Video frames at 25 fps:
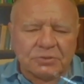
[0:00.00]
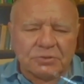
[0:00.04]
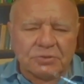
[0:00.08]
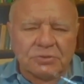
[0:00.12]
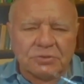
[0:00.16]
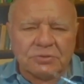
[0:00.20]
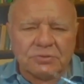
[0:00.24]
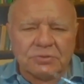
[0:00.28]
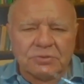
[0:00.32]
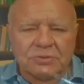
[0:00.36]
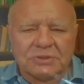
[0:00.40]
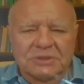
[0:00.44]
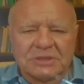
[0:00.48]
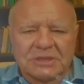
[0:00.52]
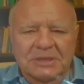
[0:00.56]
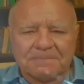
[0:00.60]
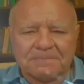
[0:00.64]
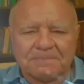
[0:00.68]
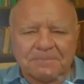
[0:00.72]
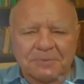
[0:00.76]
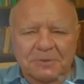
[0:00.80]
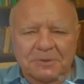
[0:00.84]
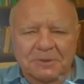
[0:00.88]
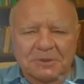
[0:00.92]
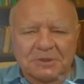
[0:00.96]
to lose their
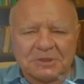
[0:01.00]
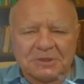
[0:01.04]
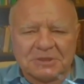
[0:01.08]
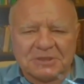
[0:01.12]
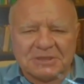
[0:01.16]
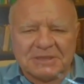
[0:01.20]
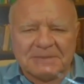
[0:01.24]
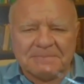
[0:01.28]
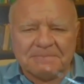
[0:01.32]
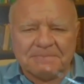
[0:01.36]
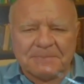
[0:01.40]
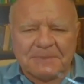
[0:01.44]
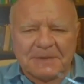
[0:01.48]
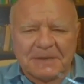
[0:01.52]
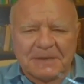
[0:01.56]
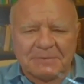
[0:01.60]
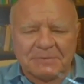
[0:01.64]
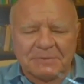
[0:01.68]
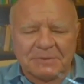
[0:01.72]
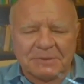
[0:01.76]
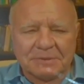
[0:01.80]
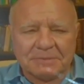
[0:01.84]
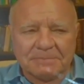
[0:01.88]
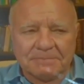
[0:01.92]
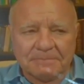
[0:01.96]
purchasing
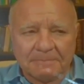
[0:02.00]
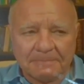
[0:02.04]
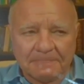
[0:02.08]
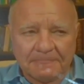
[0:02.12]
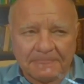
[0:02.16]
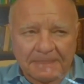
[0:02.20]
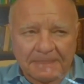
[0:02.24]
power